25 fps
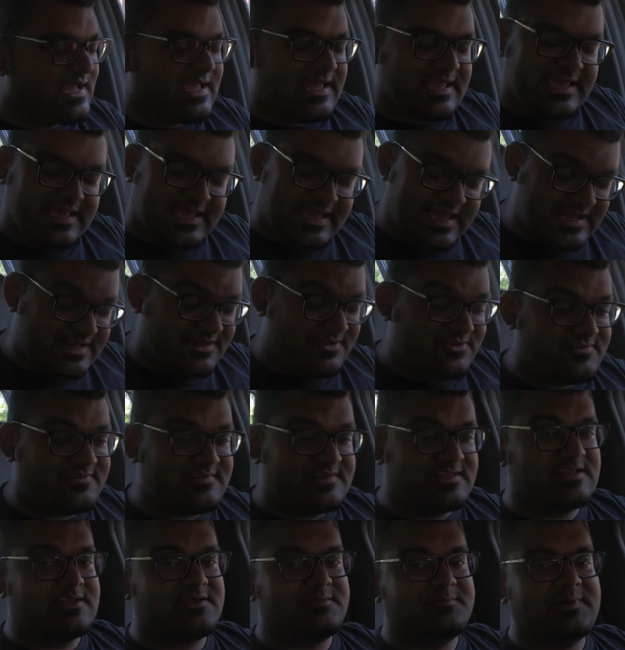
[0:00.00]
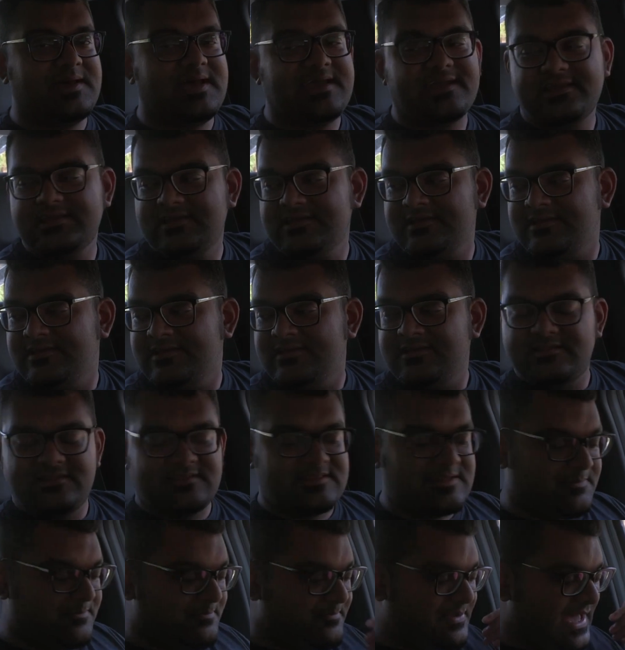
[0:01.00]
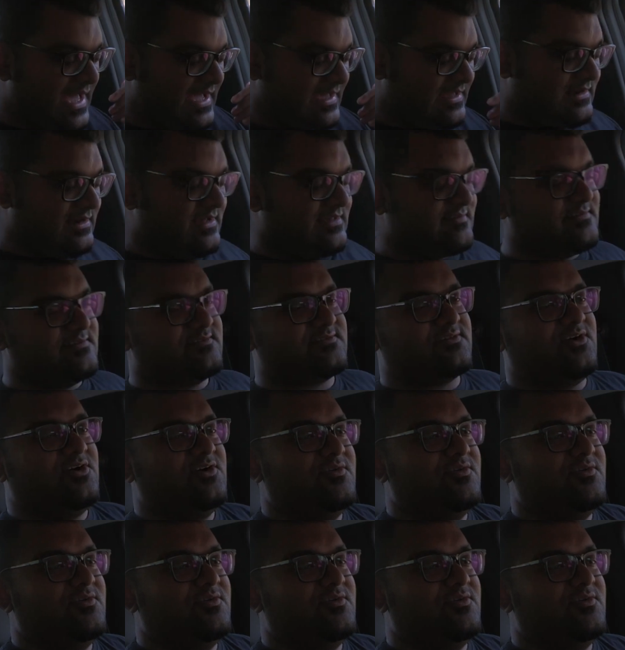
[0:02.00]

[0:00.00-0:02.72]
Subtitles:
I hate to sit at the back. The backrest is